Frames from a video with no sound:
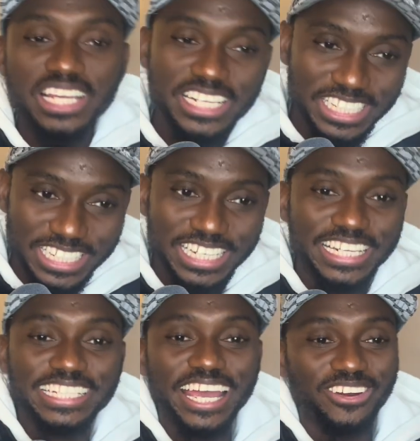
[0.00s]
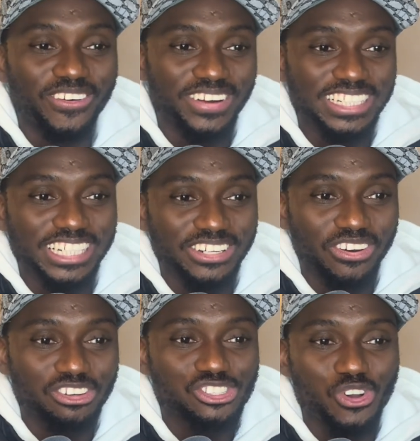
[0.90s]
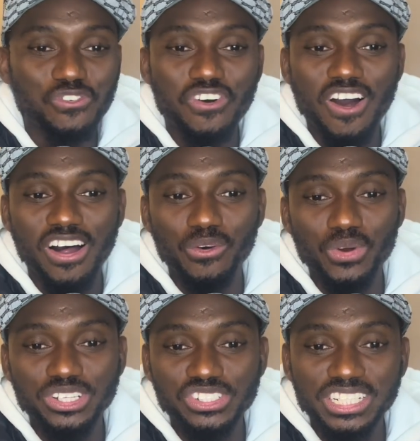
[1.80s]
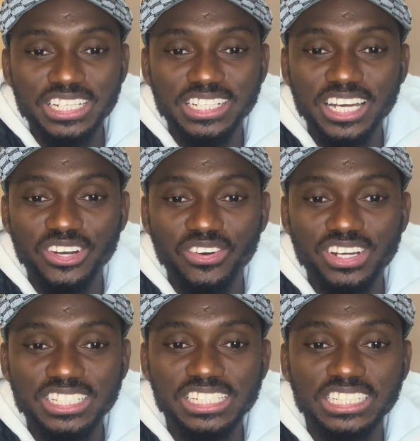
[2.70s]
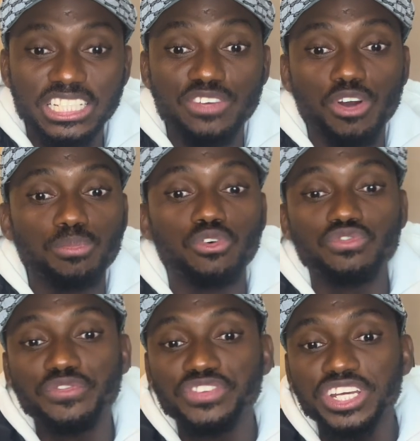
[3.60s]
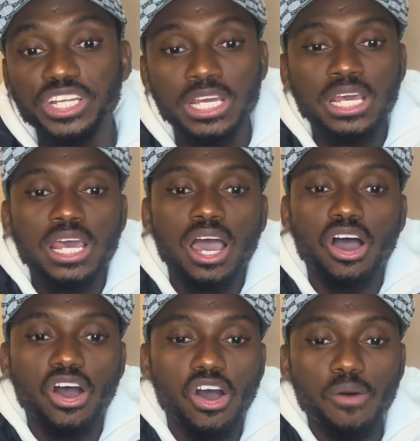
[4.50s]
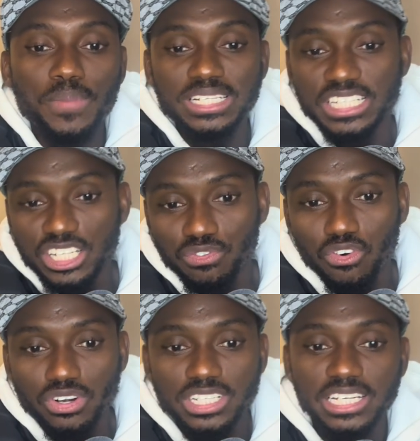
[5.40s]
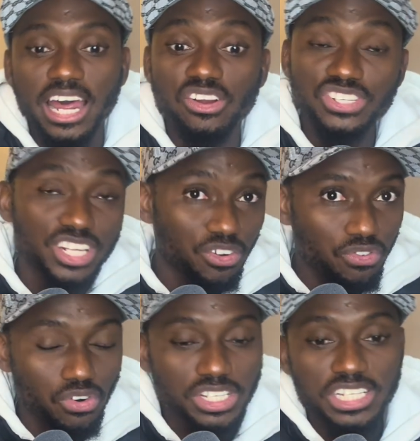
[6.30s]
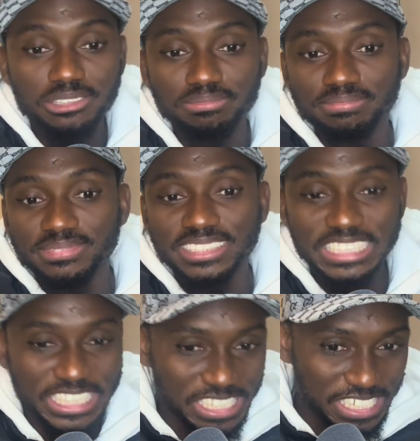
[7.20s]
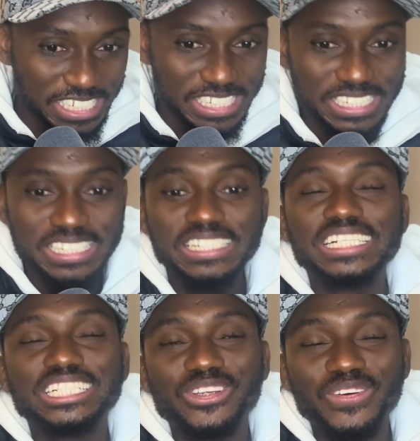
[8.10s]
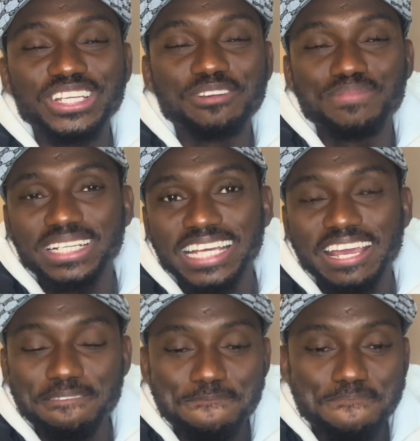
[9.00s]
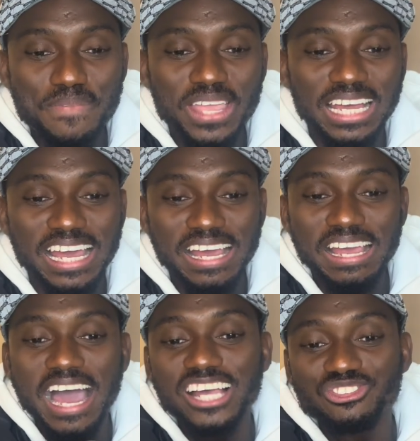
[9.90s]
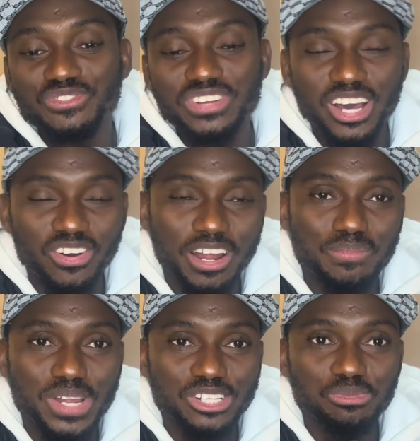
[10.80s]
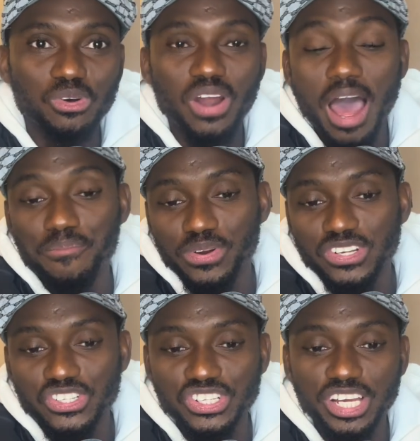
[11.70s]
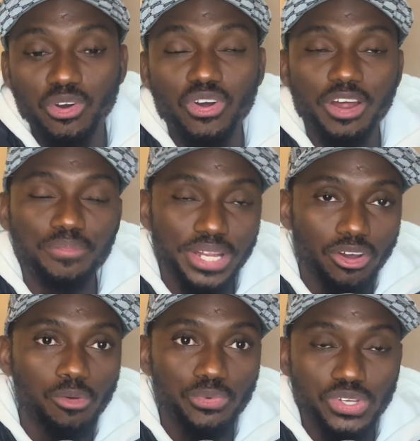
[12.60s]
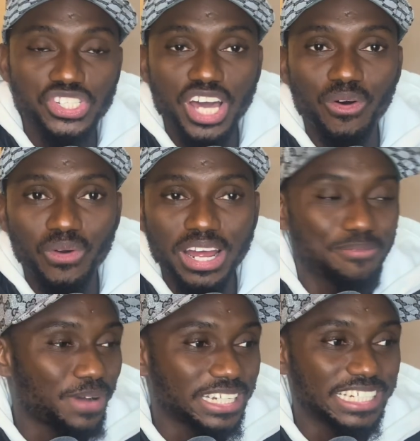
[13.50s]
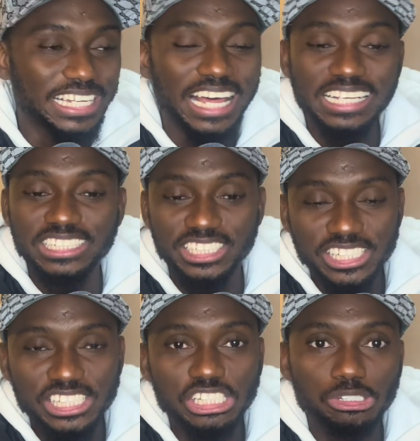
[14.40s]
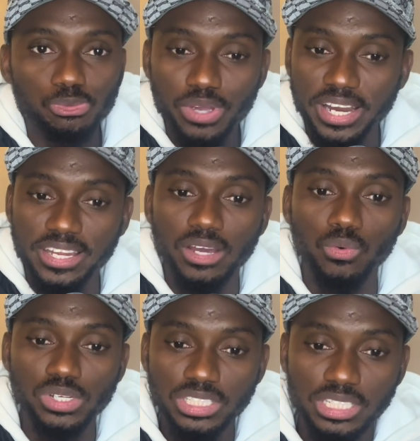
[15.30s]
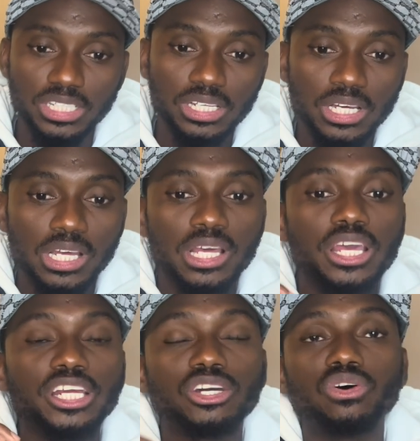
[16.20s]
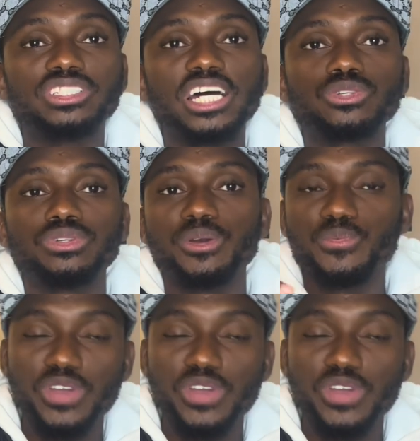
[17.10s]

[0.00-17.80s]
They're still in the title race, So far, when you see the title race, it's just Liverpool 15, Man City 14, Arsenal 14, Chelsea 13. But hey, Aston Villa are gonna play tomorrow. I'm pretty sure they're gonna beat Ipswich Town, right? But hey, like Chelsea, we are there. We stay in contact with them.